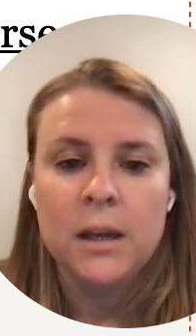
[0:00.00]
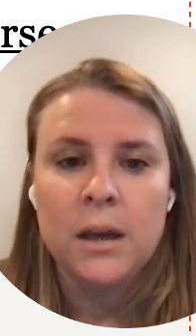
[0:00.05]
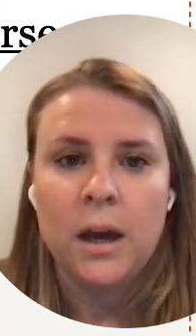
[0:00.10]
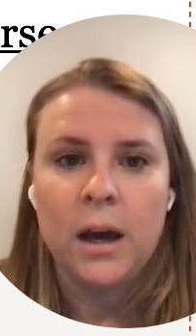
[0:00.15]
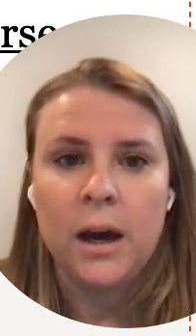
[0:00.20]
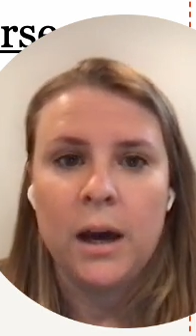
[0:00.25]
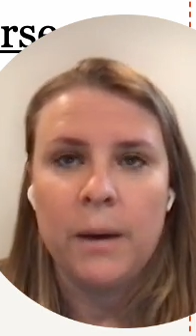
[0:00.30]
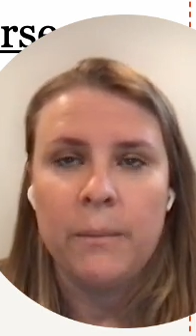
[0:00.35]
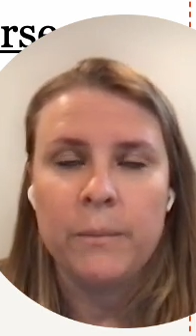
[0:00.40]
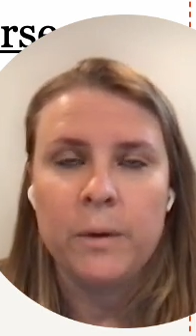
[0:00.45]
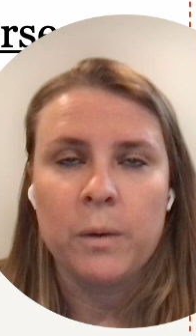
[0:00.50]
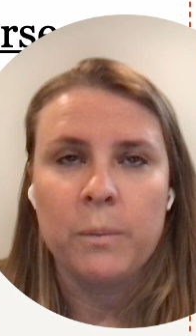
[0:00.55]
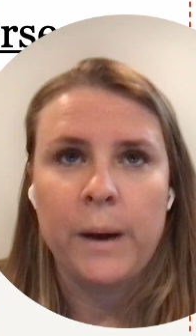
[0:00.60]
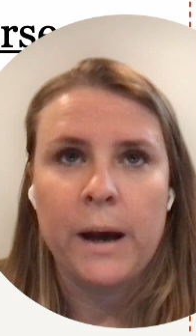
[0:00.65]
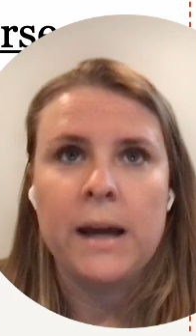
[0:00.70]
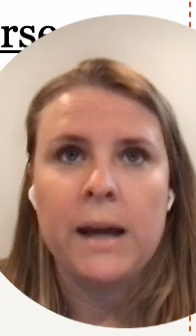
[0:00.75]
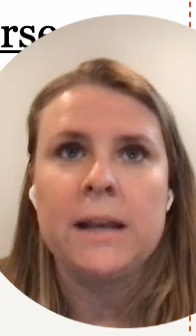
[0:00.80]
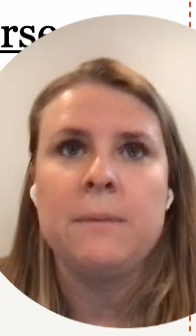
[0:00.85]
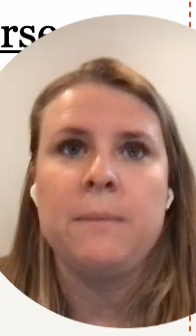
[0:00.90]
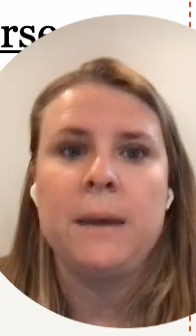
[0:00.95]
your
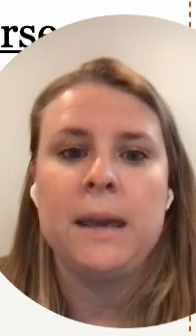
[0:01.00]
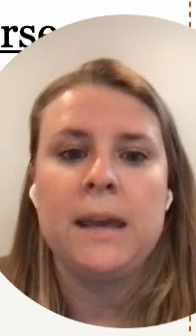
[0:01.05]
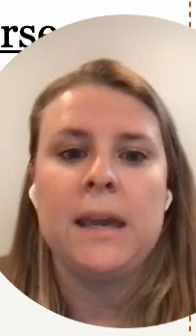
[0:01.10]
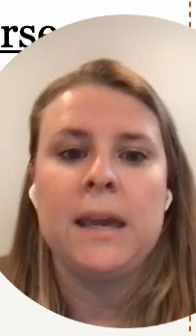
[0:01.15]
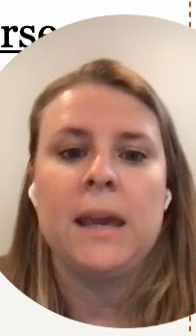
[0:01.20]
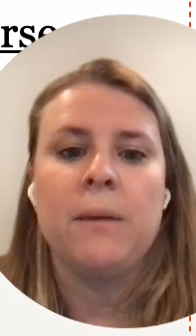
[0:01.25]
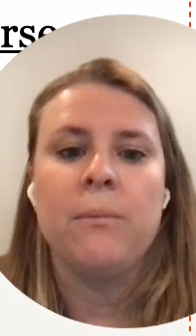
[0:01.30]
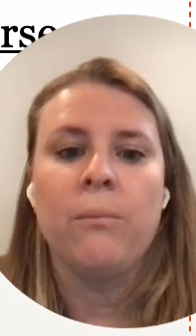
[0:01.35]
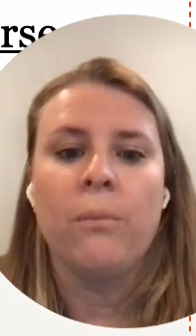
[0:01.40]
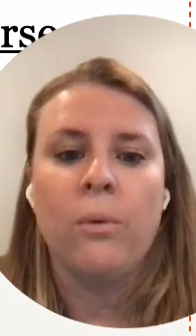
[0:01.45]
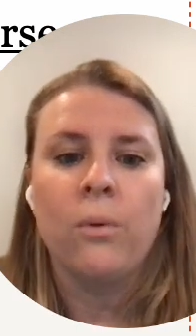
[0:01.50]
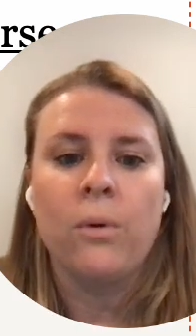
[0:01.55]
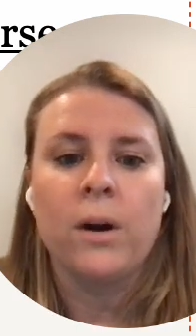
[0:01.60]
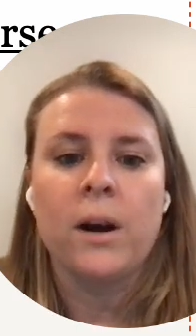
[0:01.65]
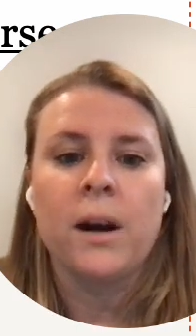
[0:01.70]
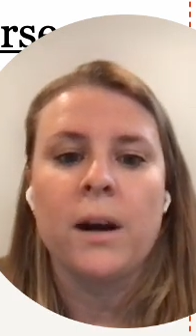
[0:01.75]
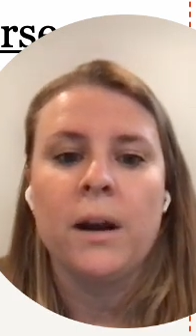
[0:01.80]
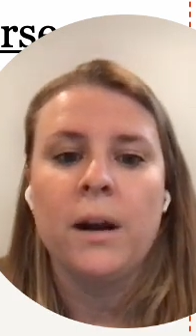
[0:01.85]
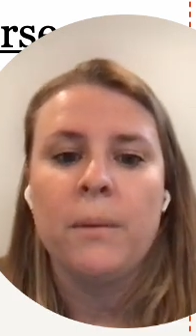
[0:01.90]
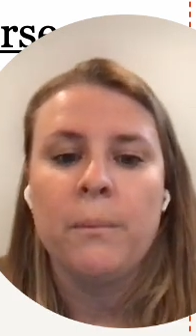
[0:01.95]
body making
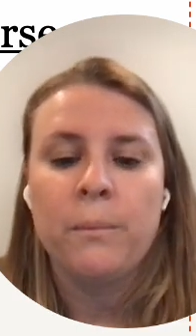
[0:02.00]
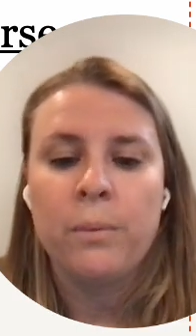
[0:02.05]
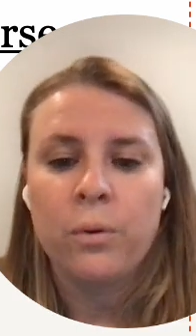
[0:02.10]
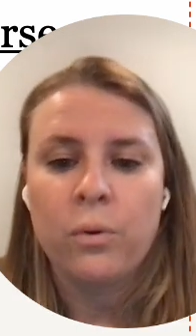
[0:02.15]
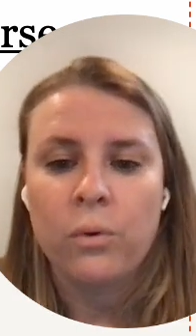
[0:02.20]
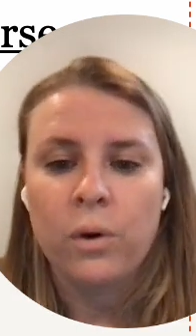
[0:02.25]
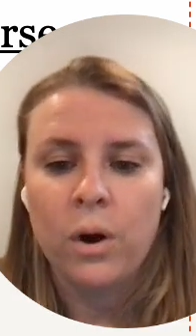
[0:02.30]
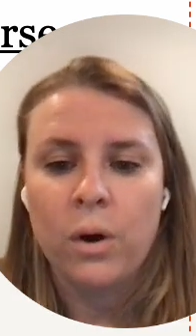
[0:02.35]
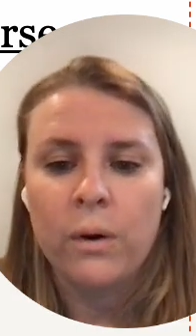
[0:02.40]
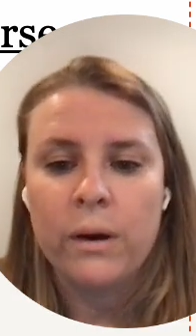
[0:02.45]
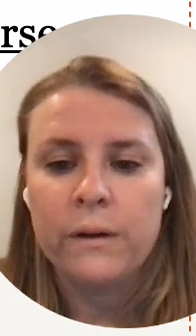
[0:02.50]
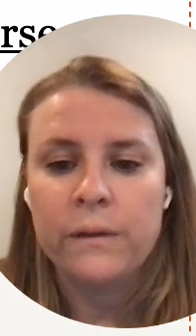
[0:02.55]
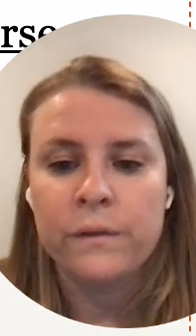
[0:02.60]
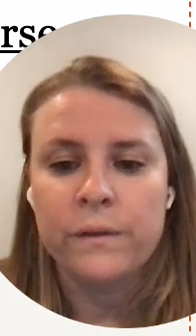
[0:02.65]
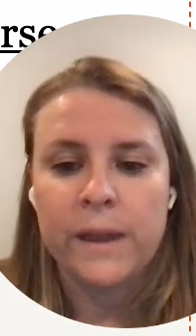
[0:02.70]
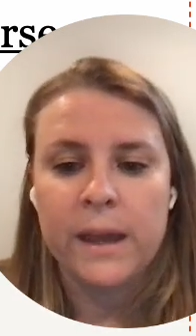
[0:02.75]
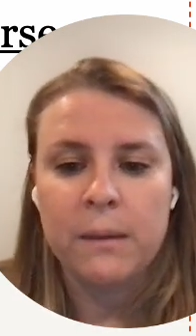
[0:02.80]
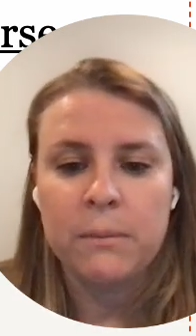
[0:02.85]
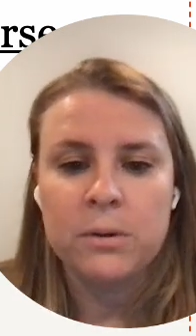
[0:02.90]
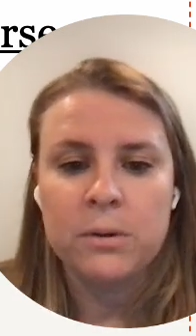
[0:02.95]
more
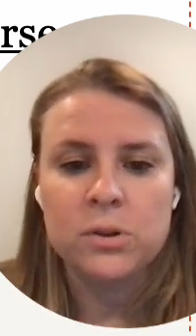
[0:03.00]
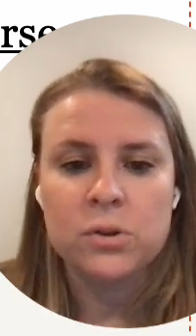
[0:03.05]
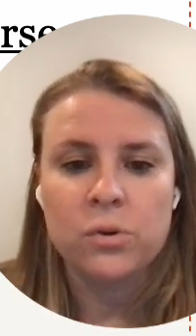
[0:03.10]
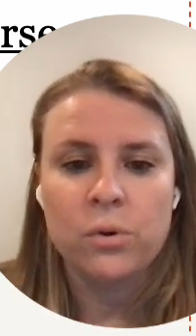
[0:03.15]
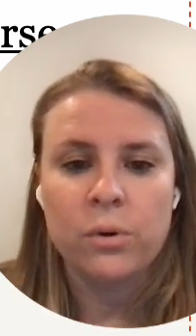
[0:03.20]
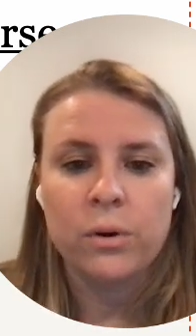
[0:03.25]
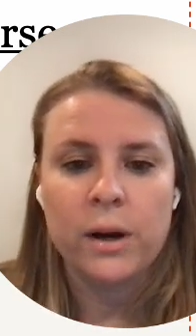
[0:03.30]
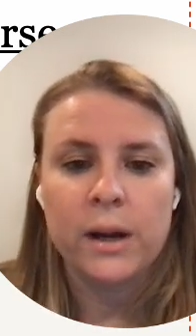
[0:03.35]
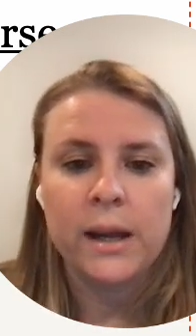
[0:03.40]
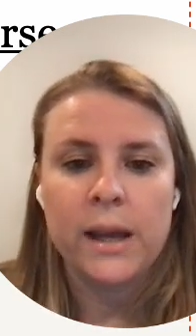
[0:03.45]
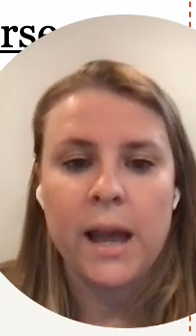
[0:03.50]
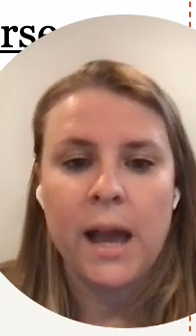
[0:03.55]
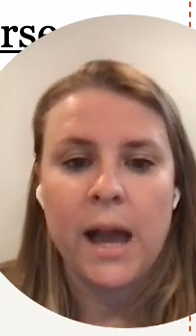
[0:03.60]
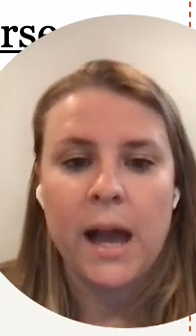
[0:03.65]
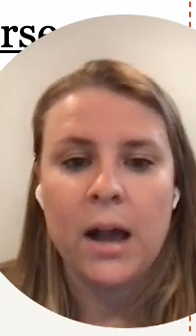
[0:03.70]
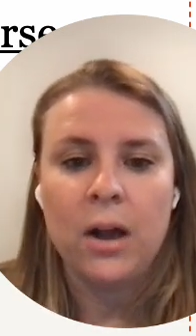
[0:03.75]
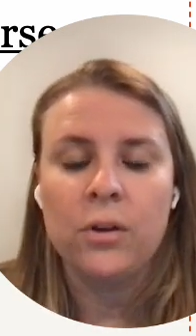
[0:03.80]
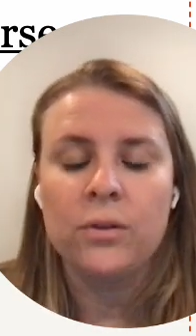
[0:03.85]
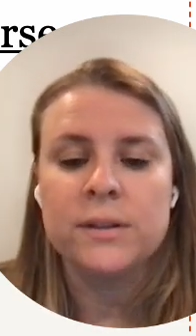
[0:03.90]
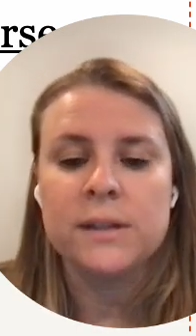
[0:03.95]
pro-inflammatory
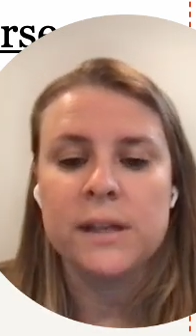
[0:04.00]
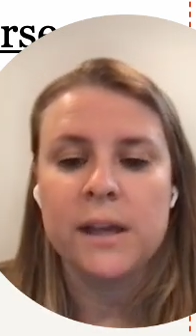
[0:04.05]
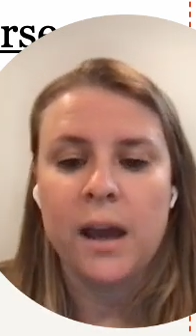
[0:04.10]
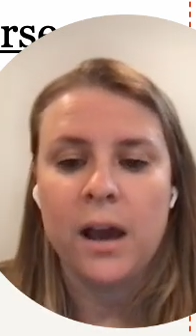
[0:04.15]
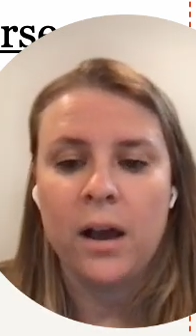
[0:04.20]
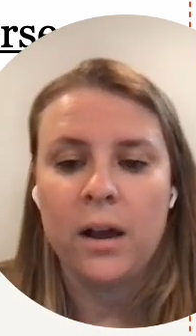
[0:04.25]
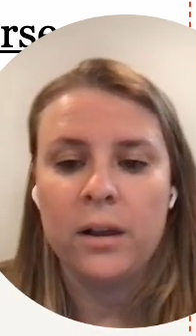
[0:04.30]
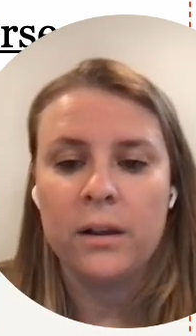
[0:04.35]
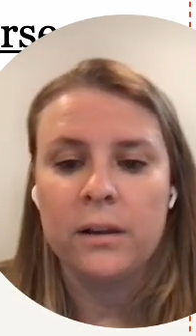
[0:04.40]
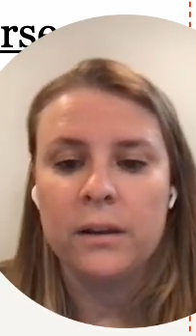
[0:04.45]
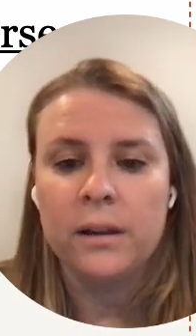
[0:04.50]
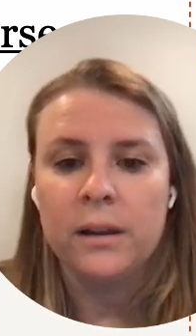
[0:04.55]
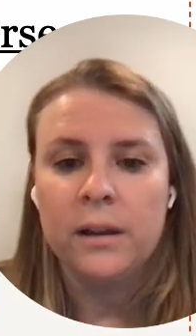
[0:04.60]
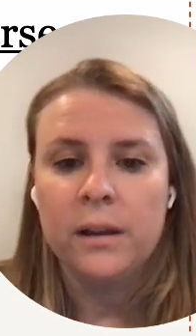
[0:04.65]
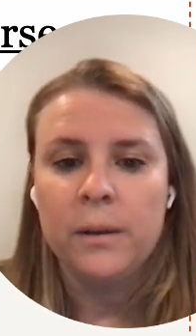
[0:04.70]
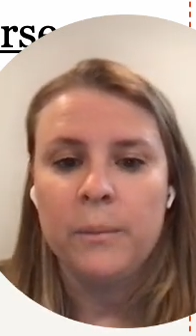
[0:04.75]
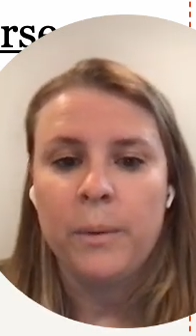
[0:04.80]
LDL